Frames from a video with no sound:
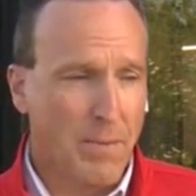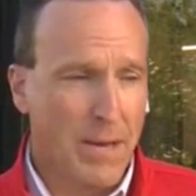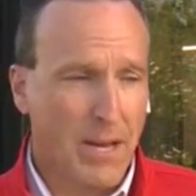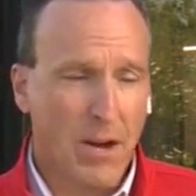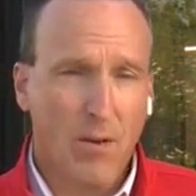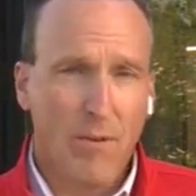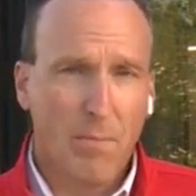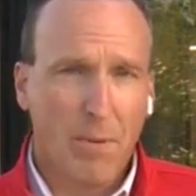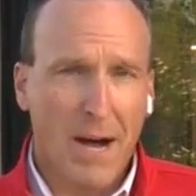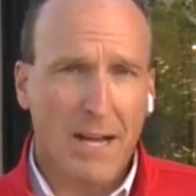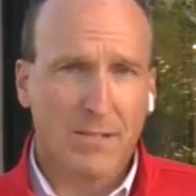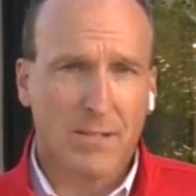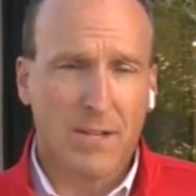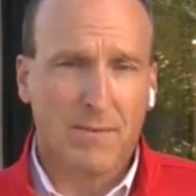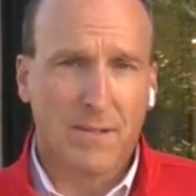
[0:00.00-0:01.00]
to be COVID
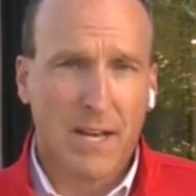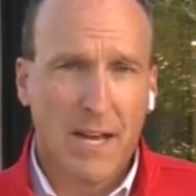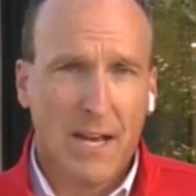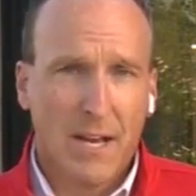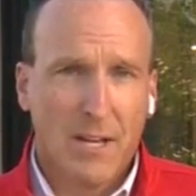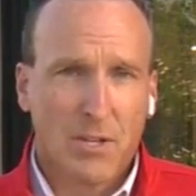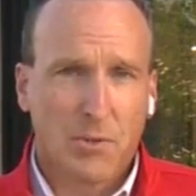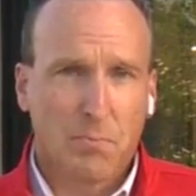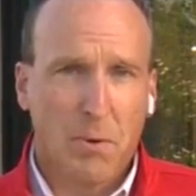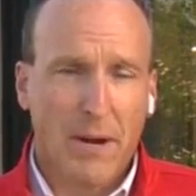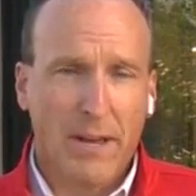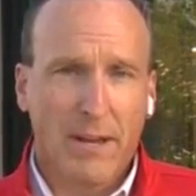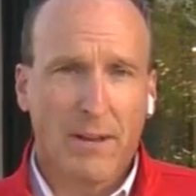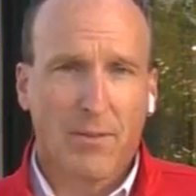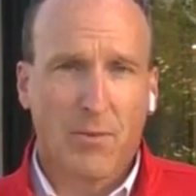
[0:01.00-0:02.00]
positives
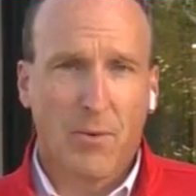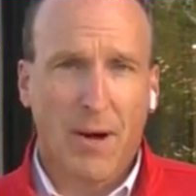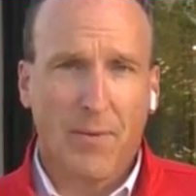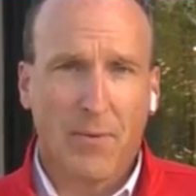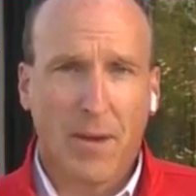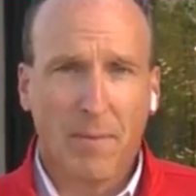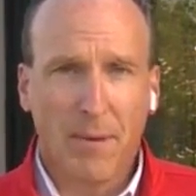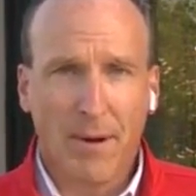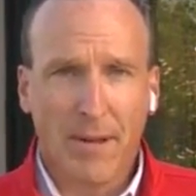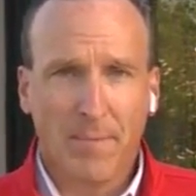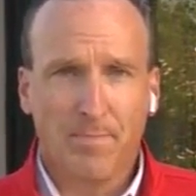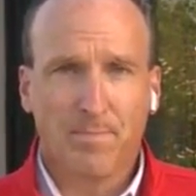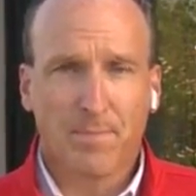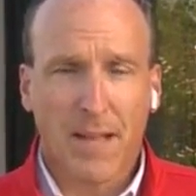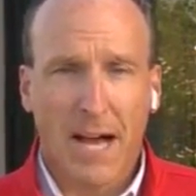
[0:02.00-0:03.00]
spreading throughout the community.
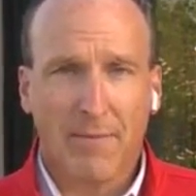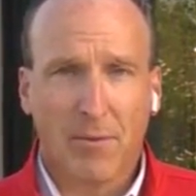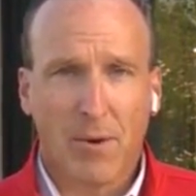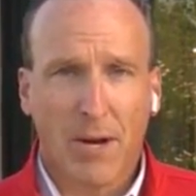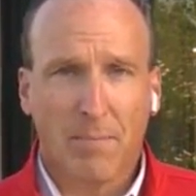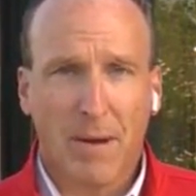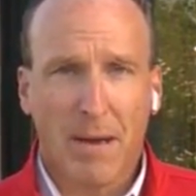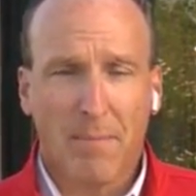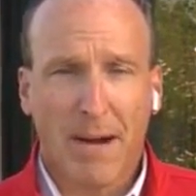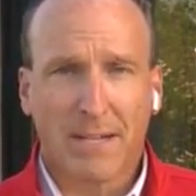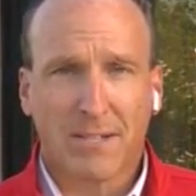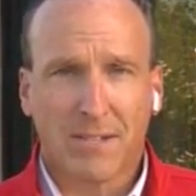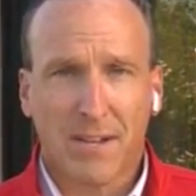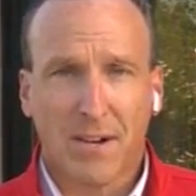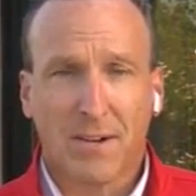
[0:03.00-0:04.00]
Live in Granite Bay, Mike
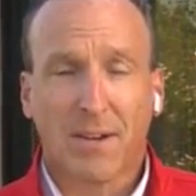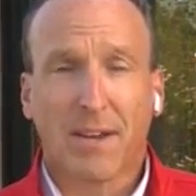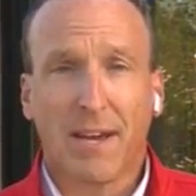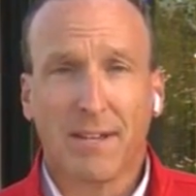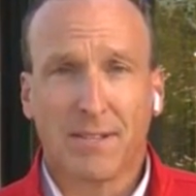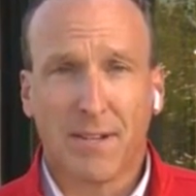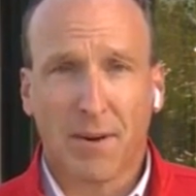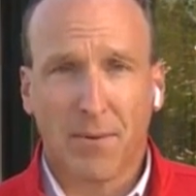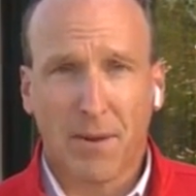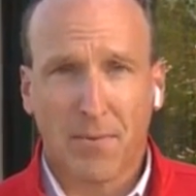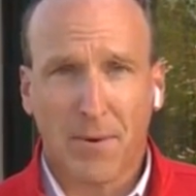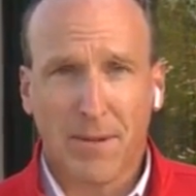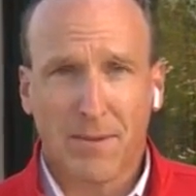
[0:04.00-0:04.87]
Sell, KCRA 3